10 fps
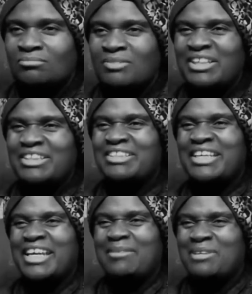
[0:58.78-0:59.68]
At the
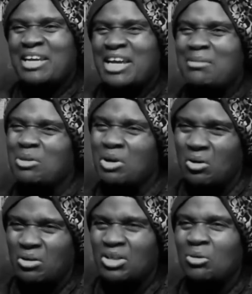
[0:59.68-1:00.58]
same time,
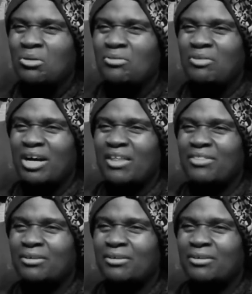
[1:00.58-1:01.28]
calling on the Father.